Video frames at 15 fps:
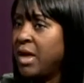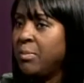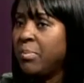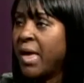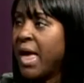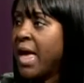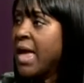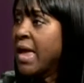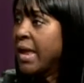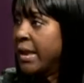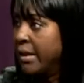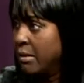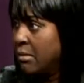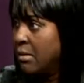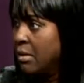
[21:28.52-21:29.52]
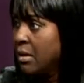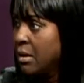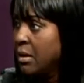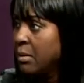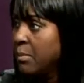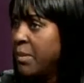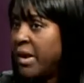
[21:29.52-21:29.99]
they pay
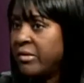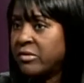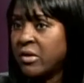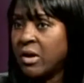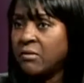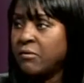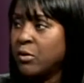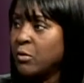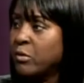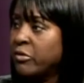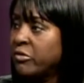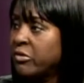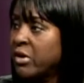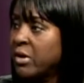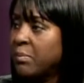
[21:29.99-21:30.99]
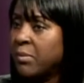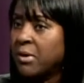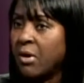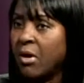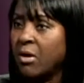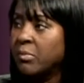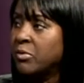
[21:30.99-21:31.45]
based on viewership and
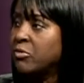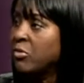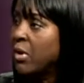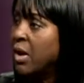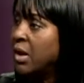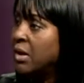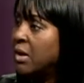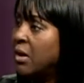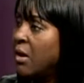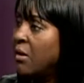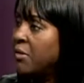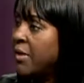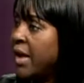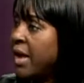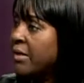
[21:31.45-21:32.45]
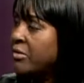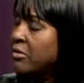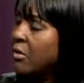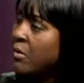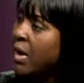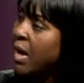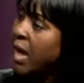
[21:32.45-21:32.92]
Arbitron and all that.
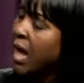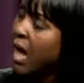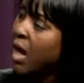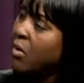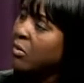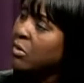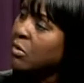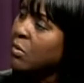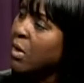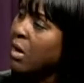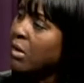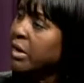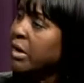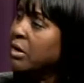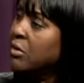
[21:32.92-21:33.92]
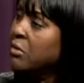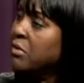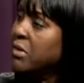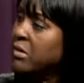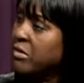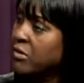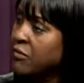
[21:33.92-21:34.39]
So how are you all going to do
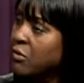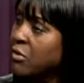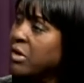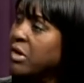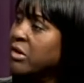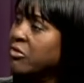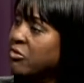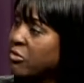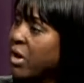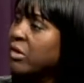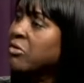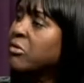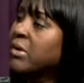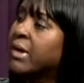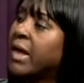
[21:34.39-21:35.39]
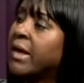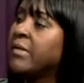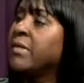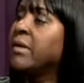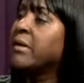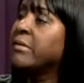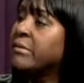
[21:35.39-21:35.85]
this if you're going to structure it like
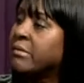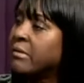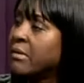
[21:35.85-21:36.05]
this?